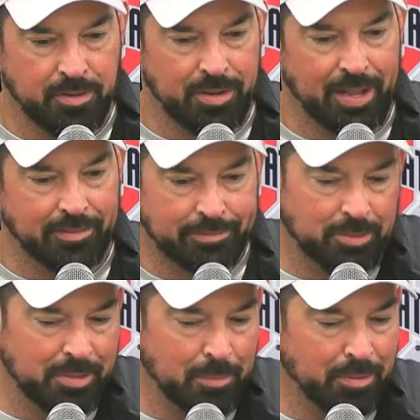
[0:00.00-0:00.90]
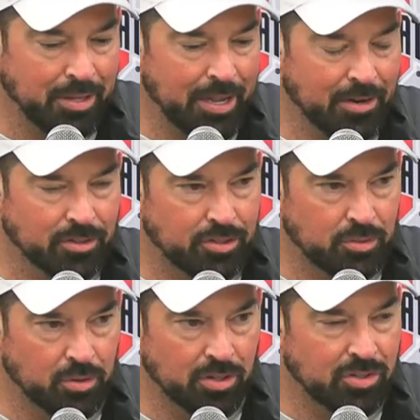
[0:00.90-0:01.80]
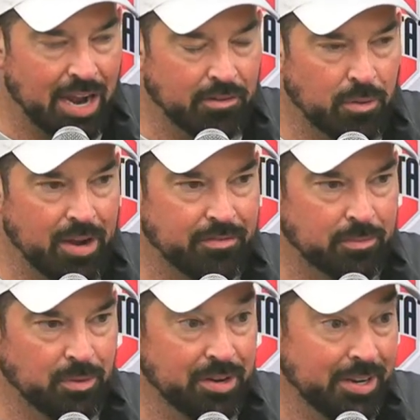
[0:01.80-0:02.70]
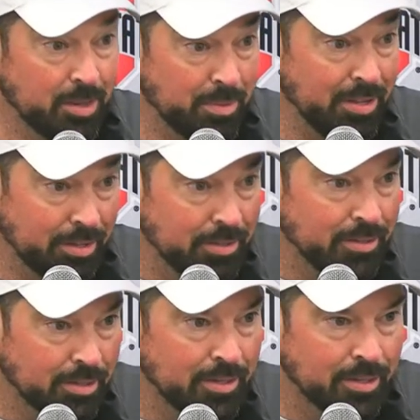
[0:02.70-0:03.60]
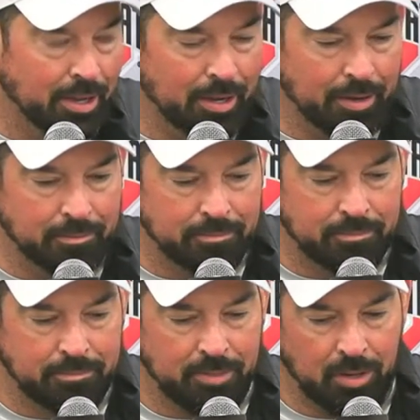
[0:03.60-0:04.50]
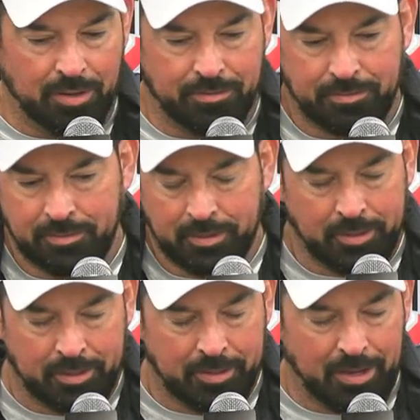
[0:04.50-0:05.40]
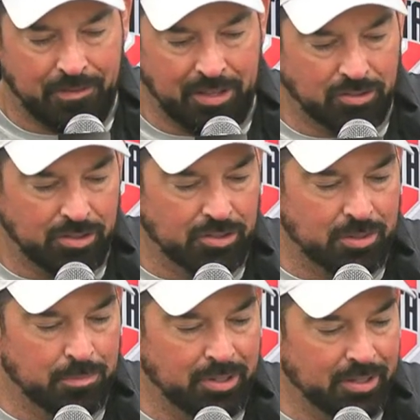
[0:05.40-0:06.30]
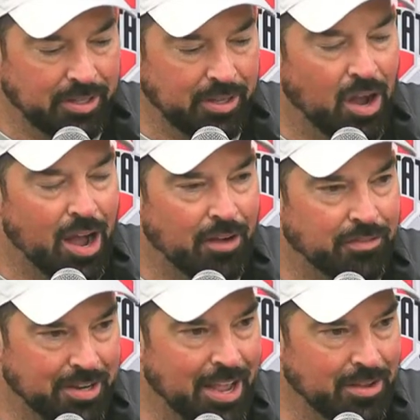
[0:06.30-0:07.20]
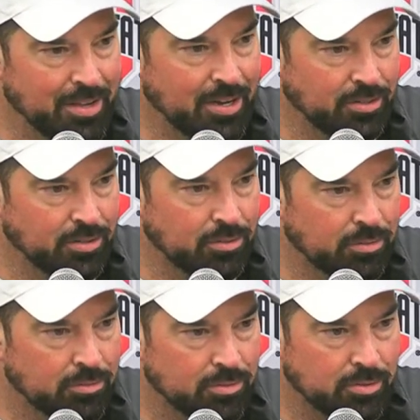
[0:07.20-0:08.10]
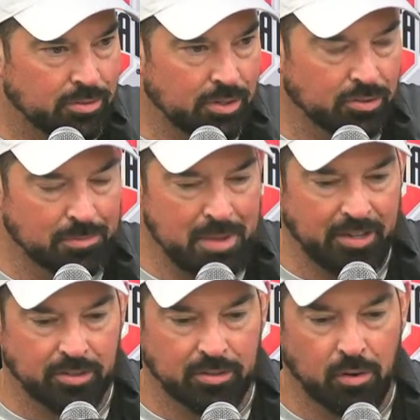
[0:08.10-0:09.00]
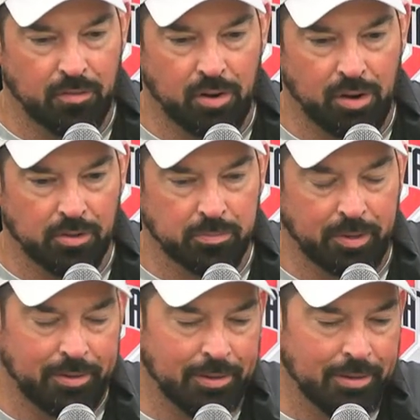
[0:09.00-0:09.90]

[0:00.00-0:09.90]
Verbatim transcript: you get to be a play or two or a drive away from where you need to be. You know, if things are just completely off, then yeah, you got to do, you know, some major overhauls, but,